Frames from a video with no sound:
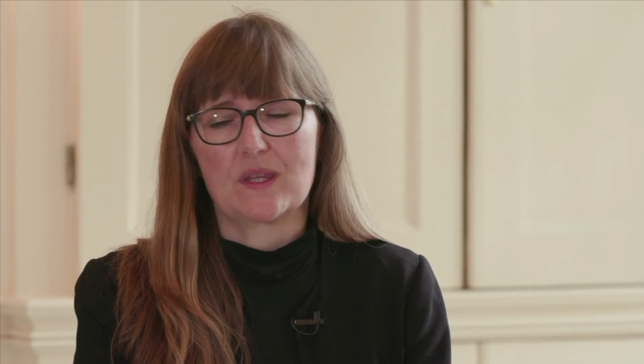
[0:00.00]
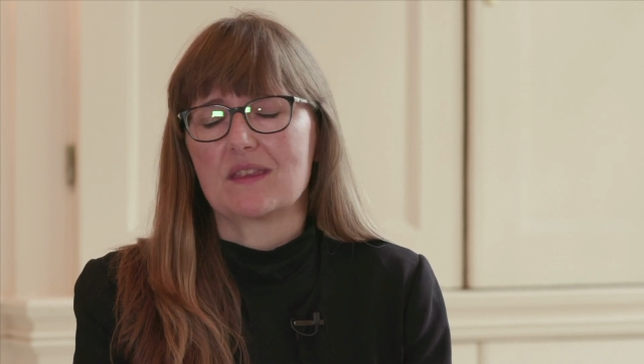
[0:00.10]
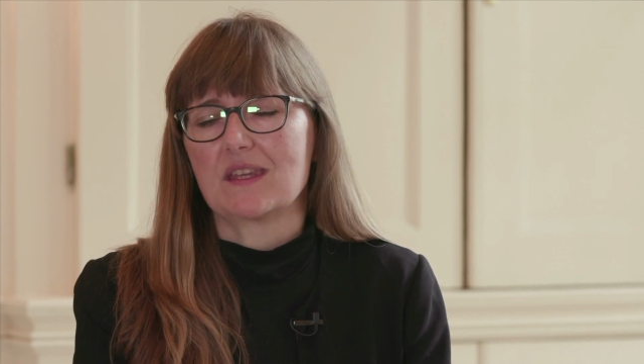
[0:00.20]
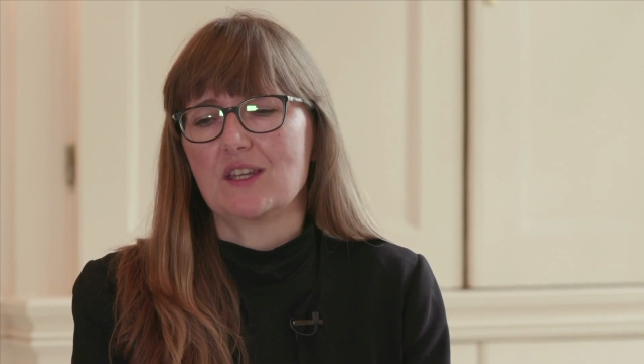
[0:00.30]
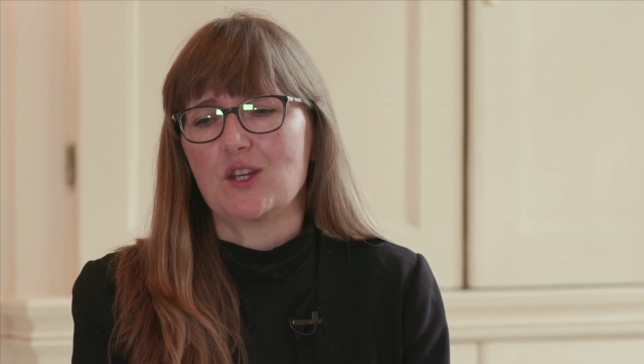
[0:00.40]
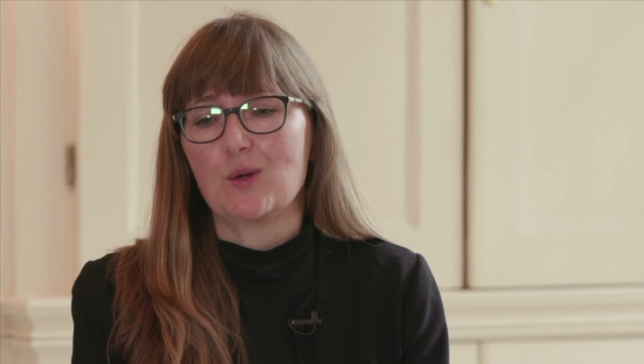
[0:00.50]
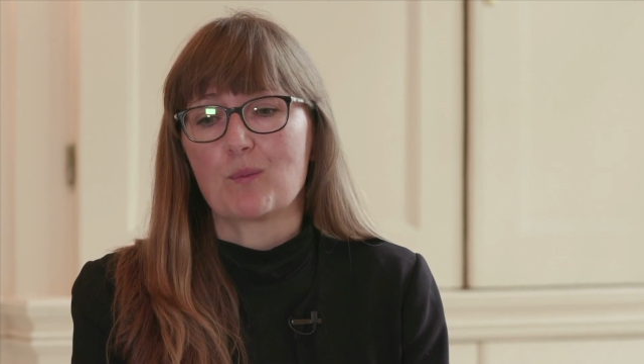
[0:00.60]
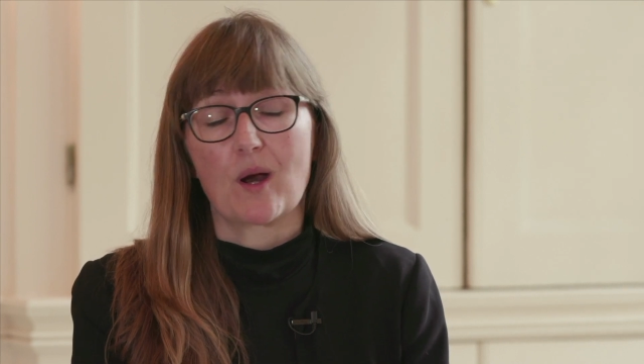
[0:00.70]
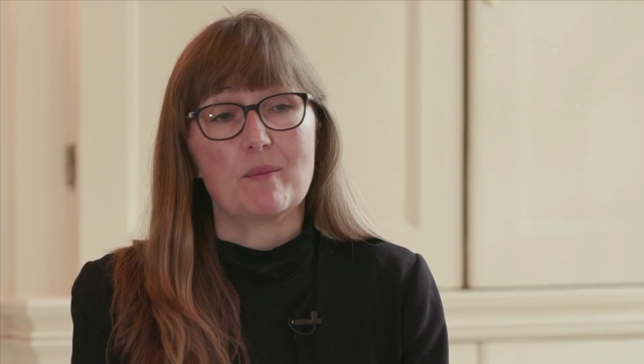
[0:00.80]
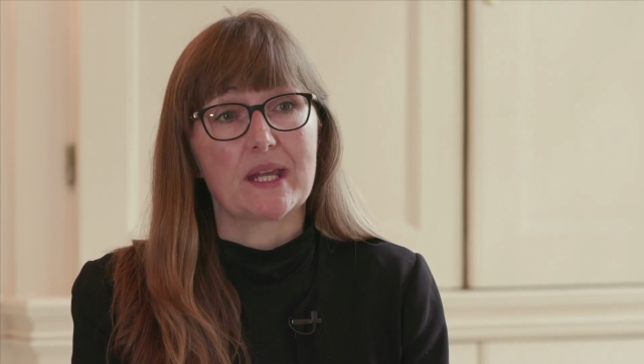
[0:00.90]
with the
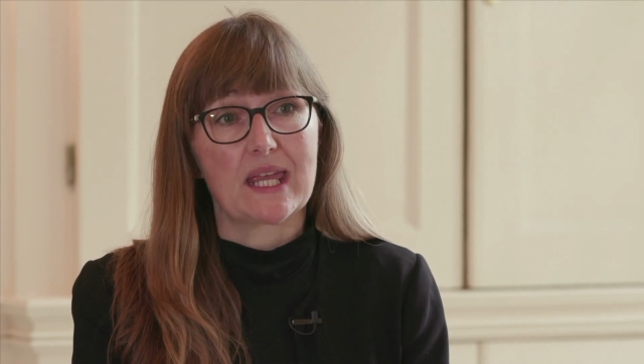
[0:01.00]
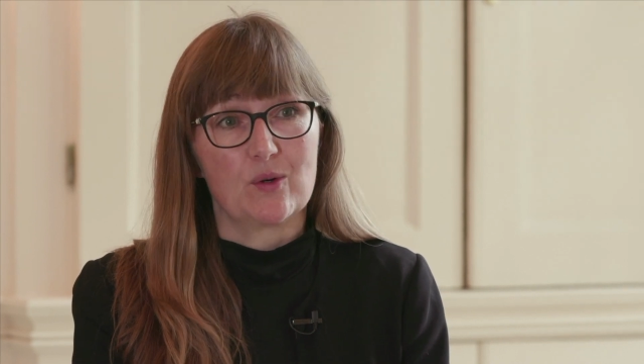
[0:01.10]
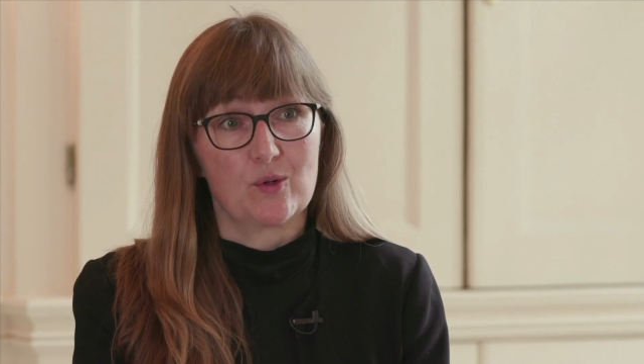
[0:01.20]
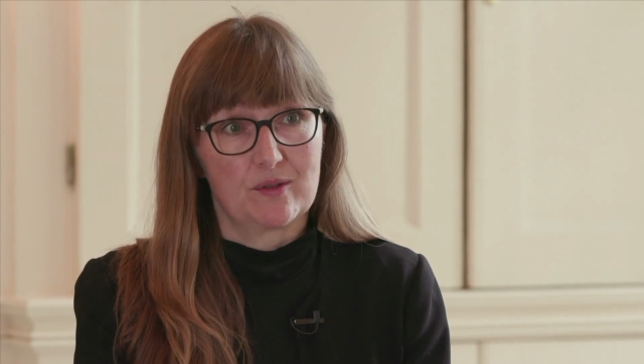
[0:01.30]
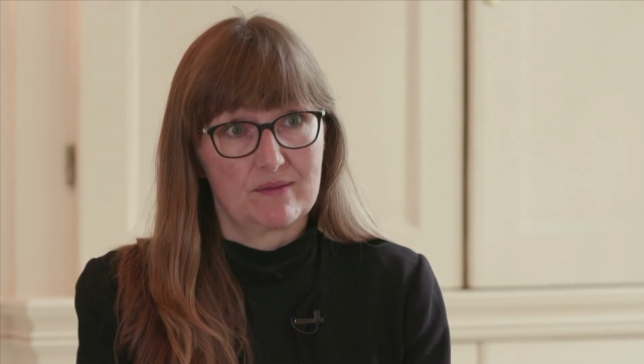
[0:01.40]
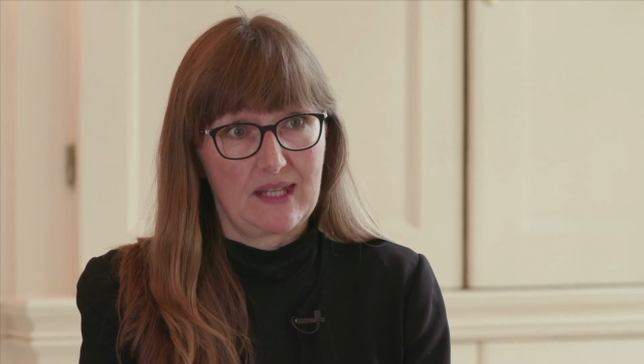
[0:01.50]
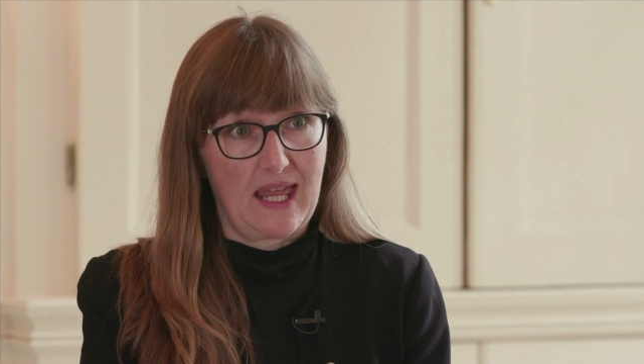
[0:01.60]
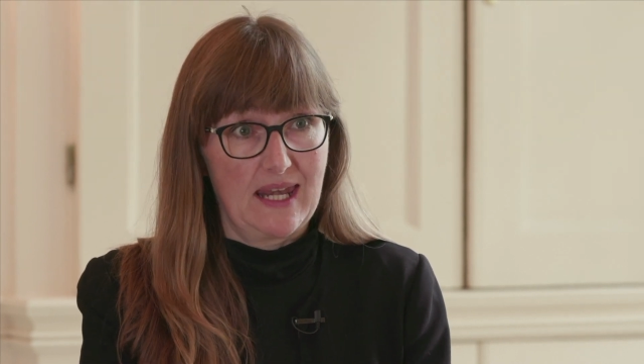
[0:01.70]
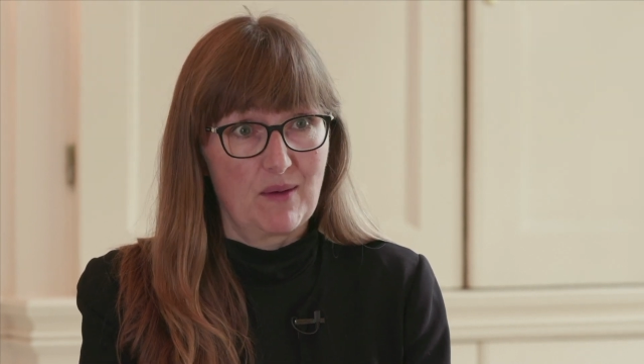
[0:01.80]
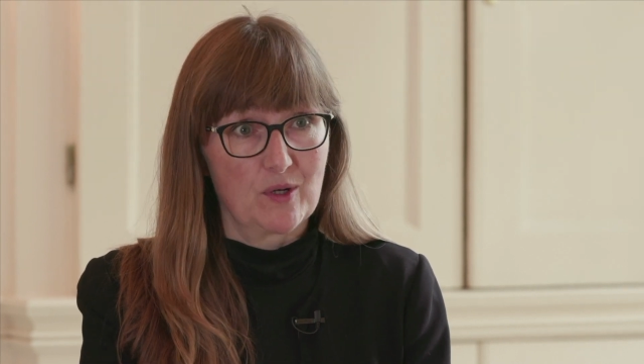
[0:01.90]
new primary
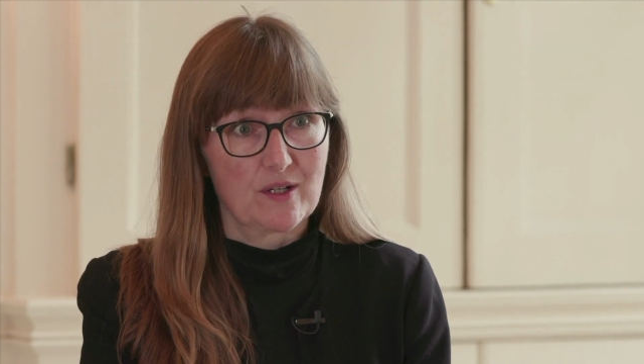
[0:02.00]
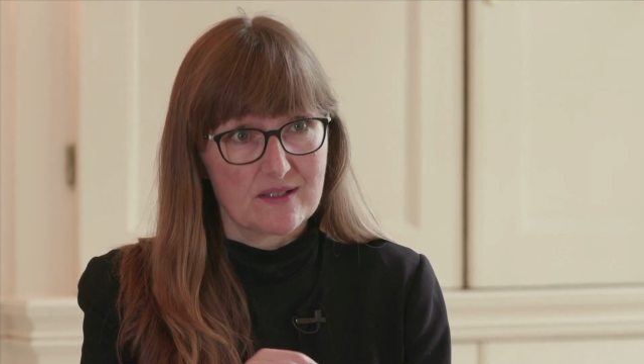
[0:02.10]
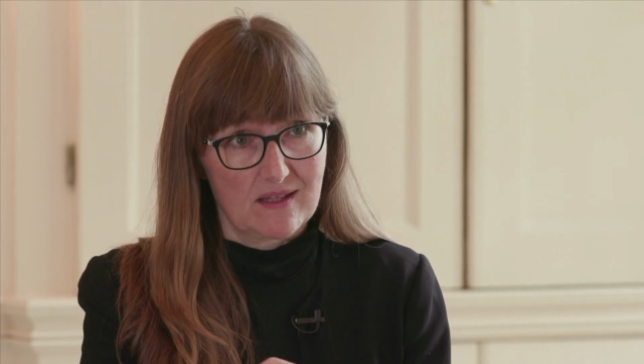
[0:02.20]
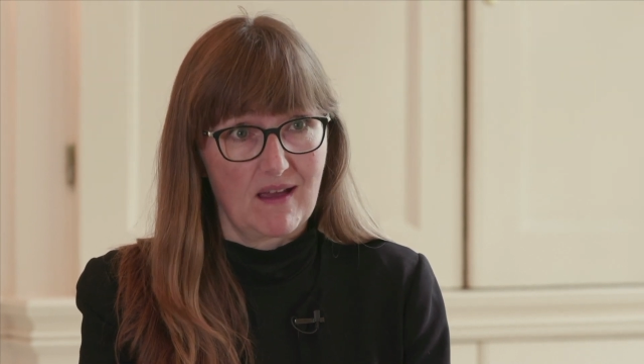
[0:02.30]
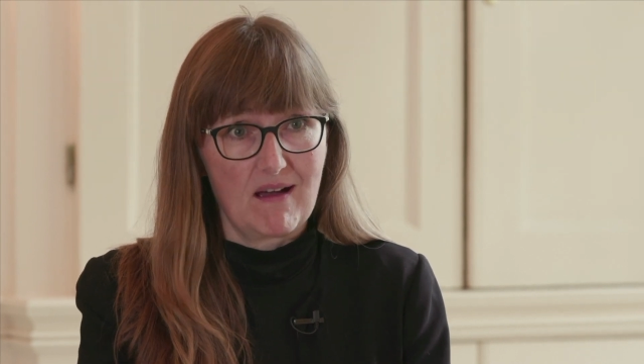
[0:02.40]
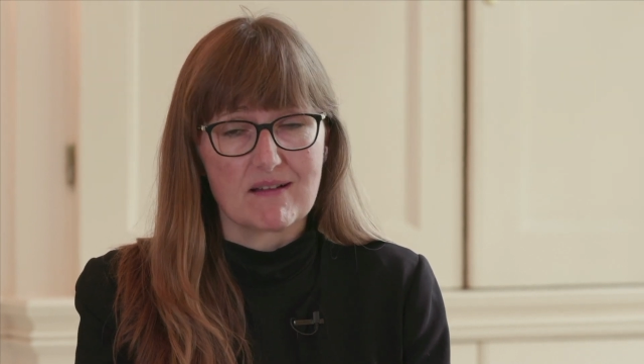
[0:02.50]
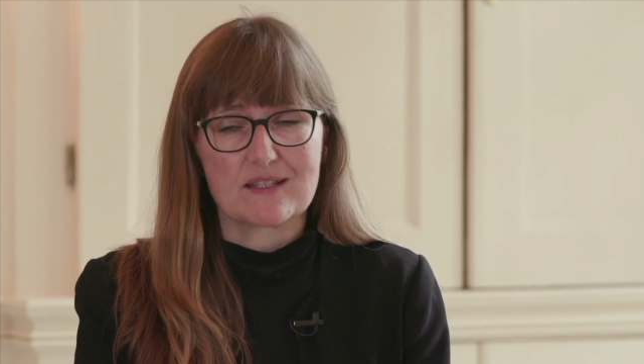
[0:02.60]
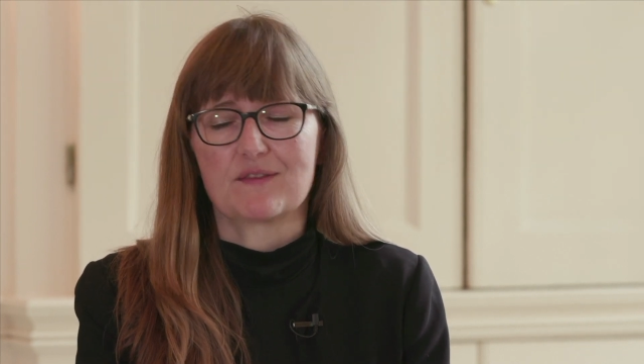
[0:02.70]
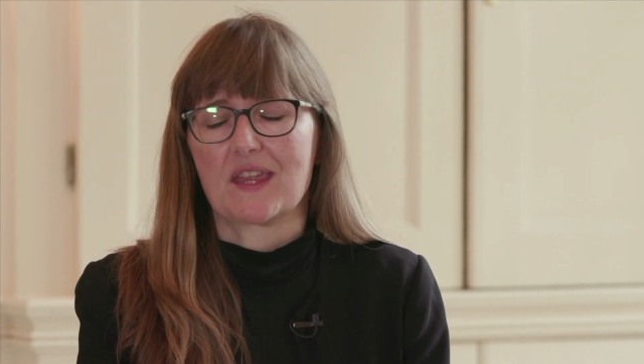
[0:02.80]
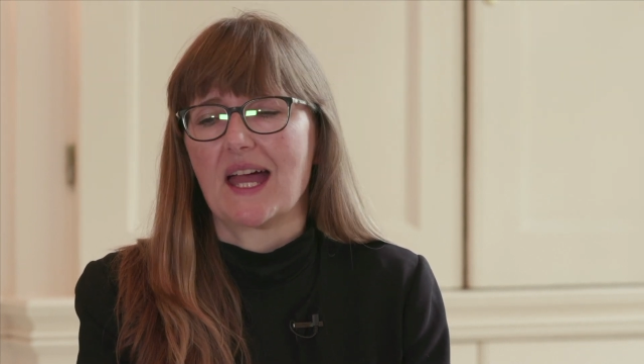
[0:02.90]
care networks at the
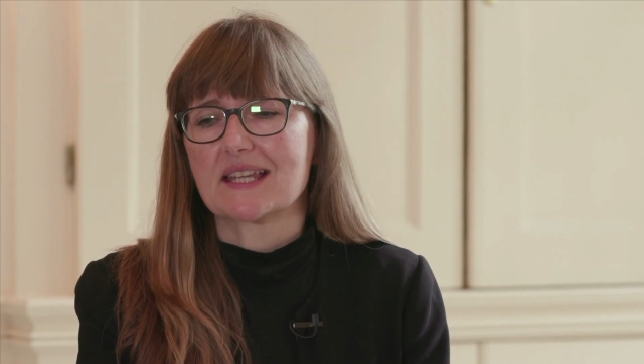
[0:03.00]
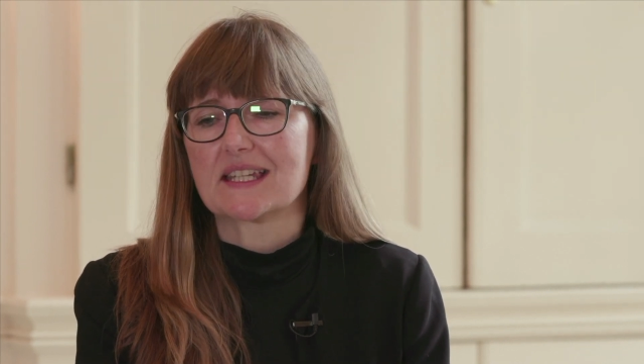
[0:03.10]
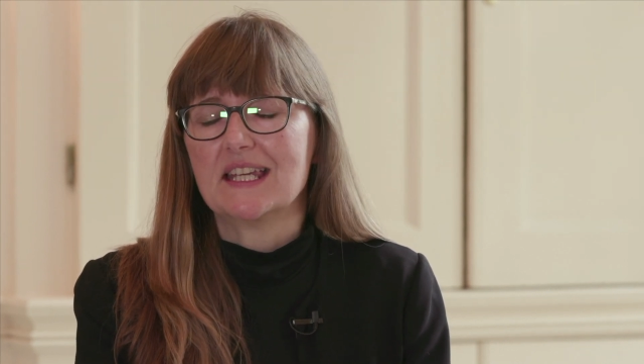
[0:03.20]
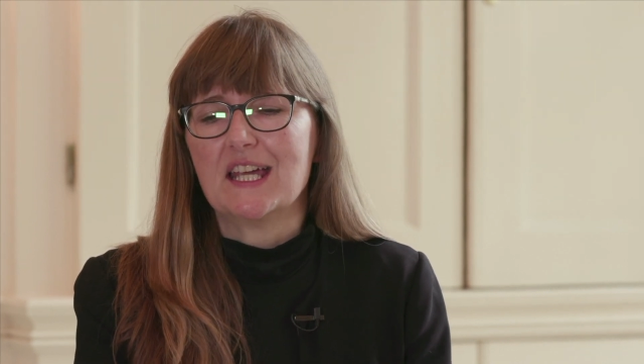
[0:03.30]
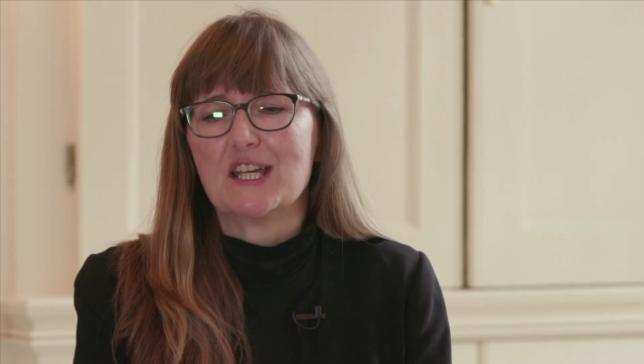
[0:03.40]
heart of that.